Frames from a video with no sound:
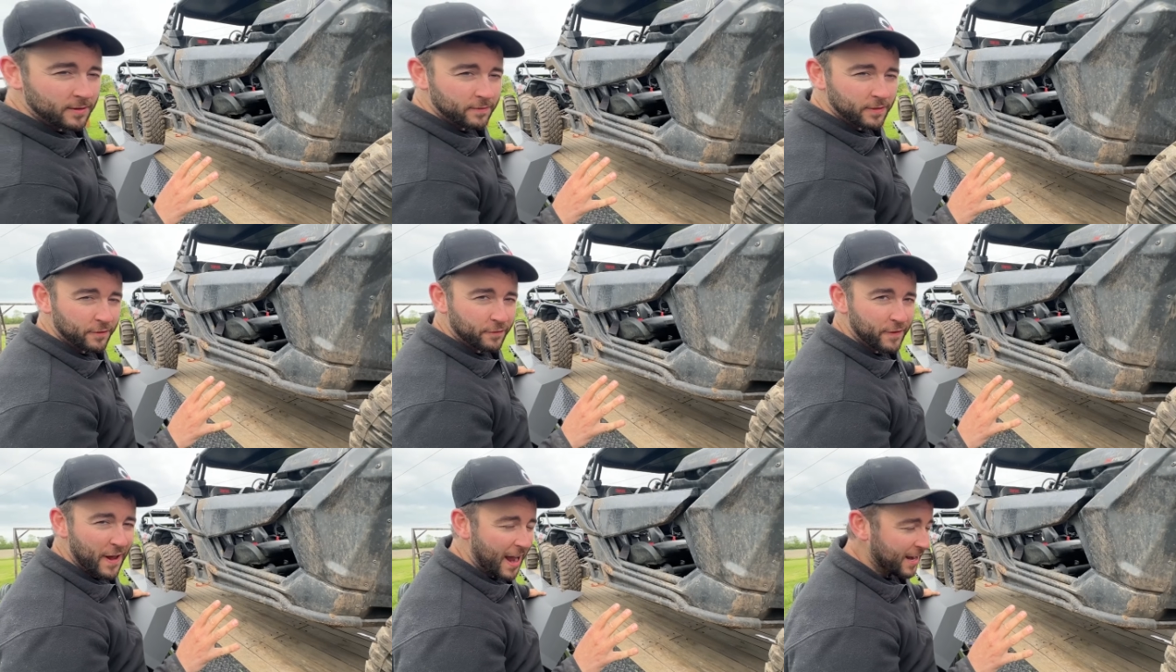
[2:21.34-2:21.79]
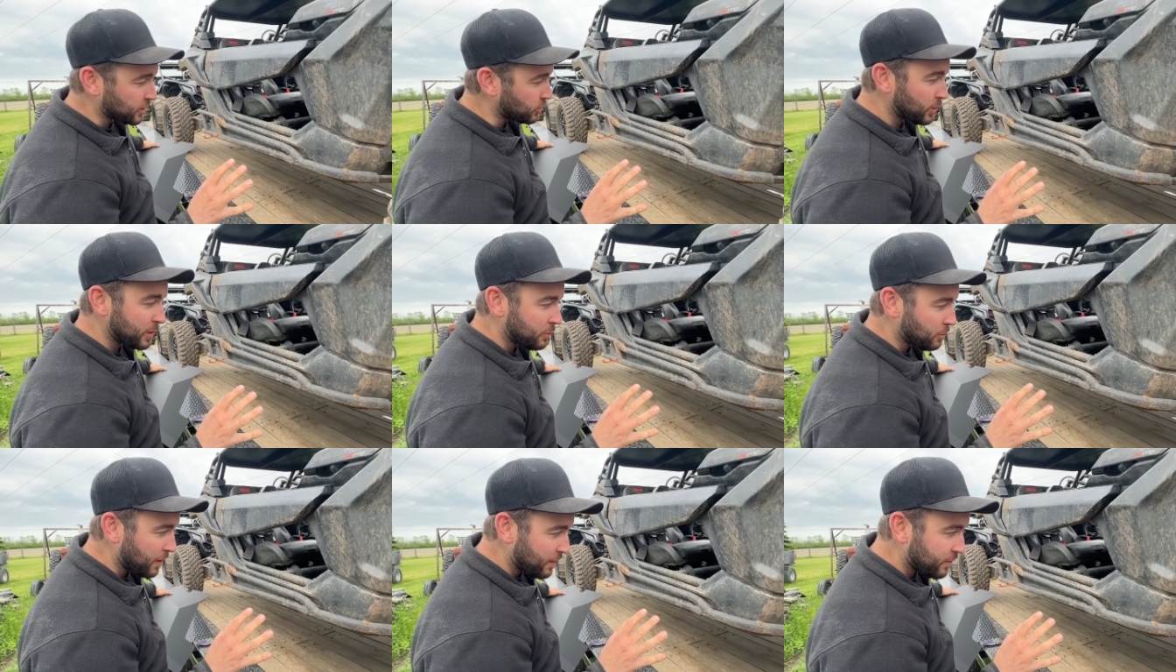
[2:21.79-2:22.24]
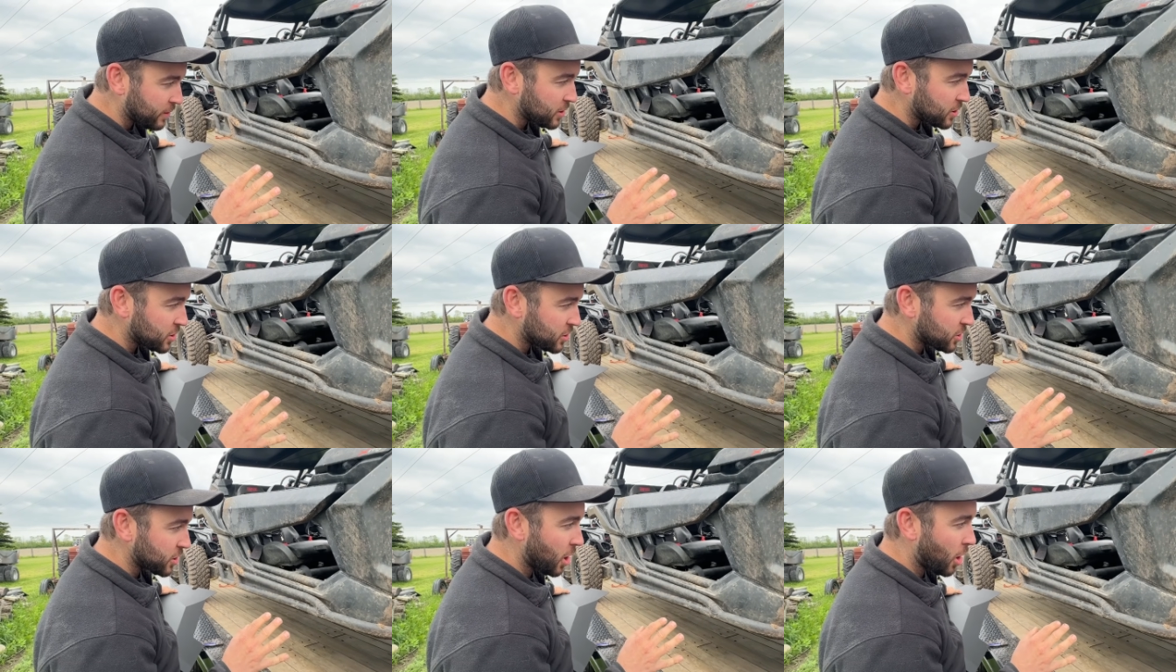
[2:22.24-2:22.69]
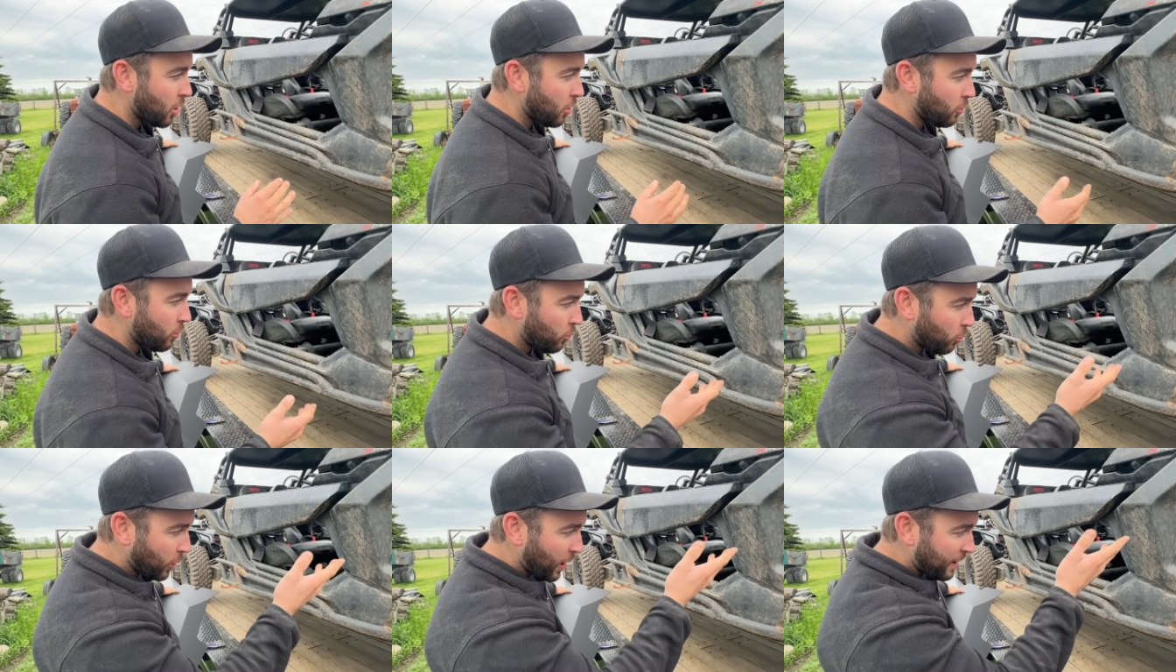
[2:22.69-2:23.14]
the factory rivets, so
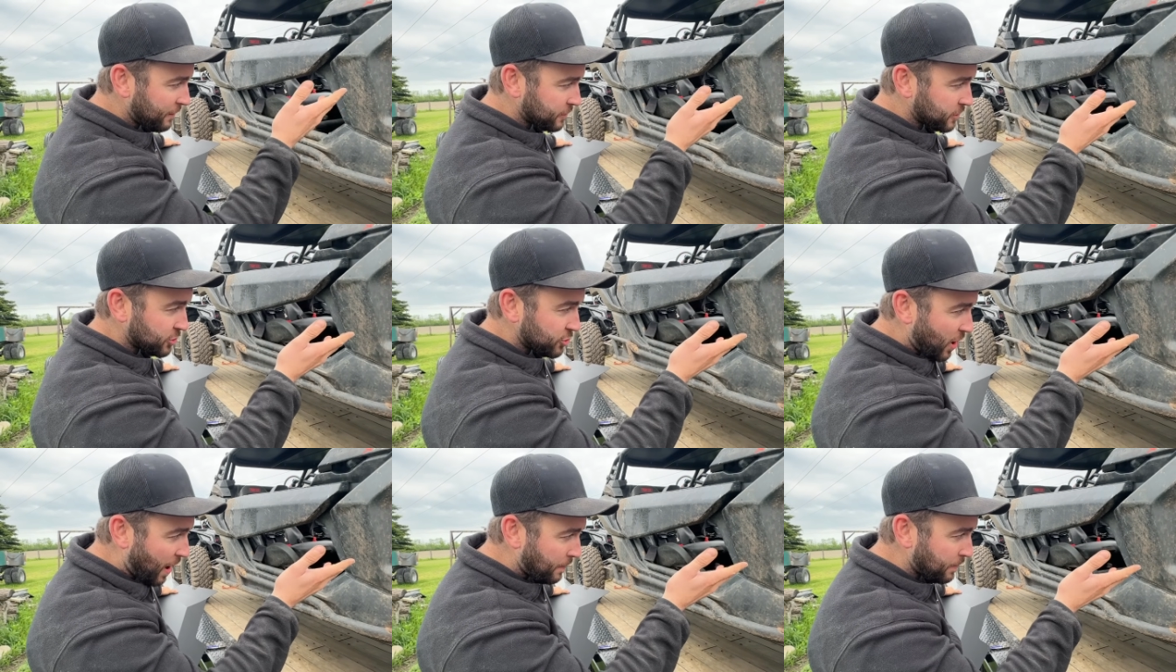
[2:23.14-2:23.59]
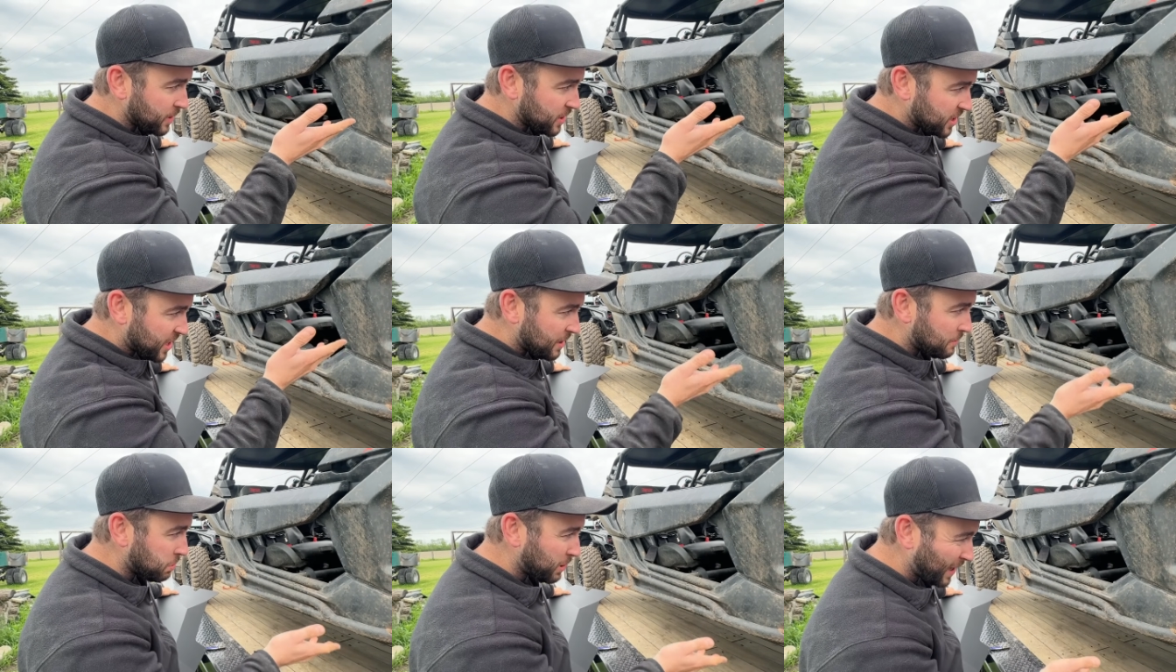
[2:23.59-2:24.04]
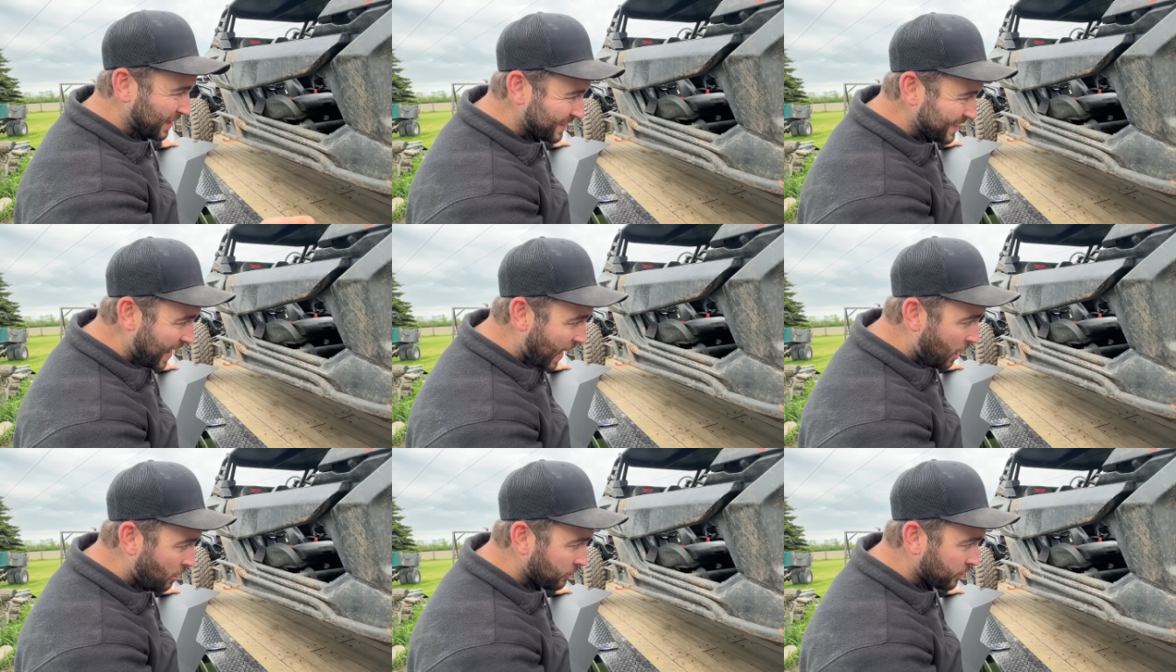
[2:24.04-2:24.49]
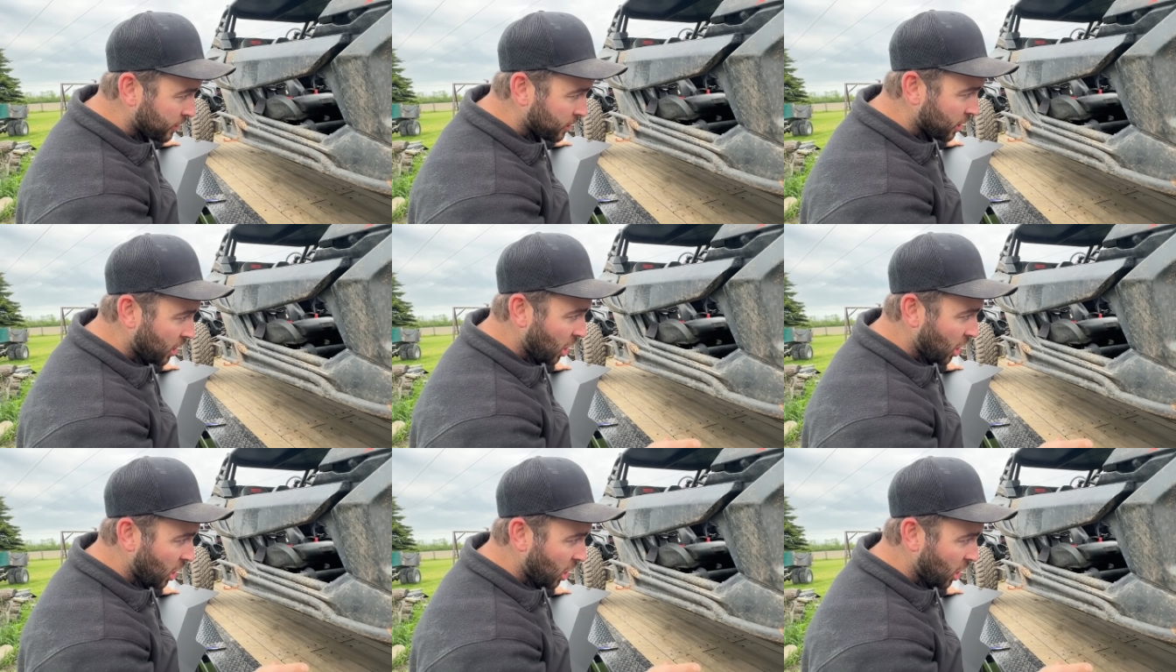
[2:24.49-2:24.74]
we'll have to drop the skid plate down